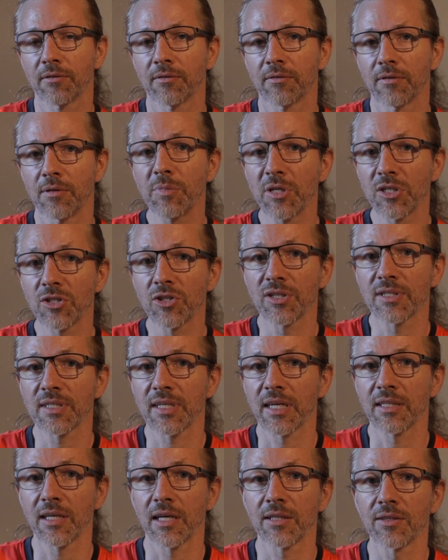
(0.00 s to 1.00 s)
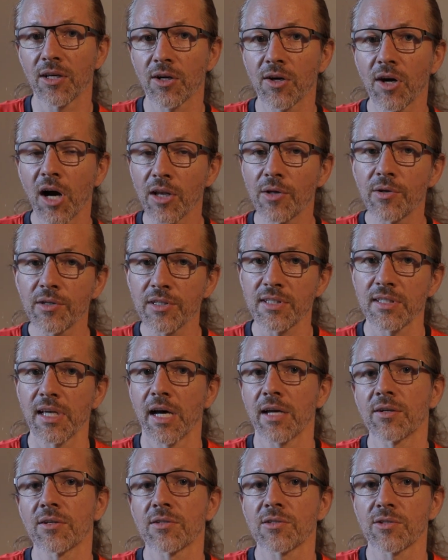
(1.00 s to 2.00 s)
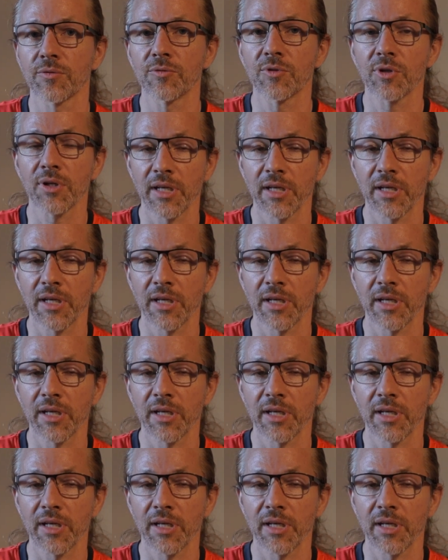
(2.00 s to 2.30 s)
images and the color science of the